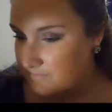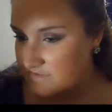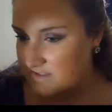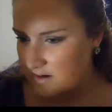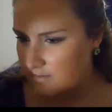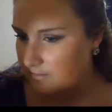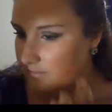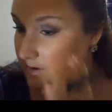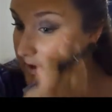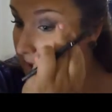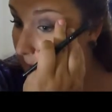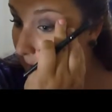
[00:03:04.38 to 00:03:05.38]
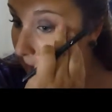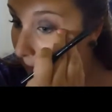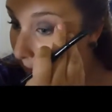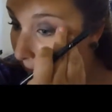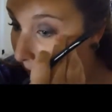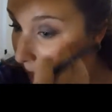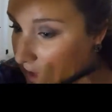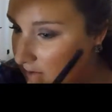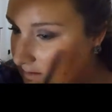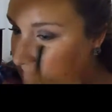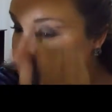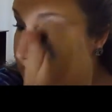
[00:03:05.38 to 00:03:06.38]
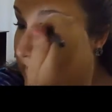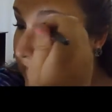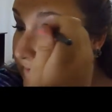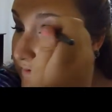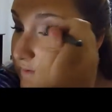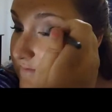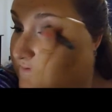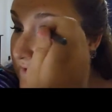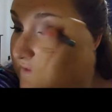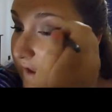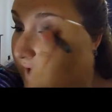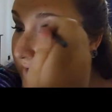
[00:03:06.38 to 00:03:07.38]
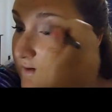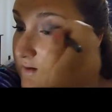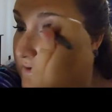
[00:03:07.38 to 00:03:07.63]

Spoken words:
So, now that we've done that,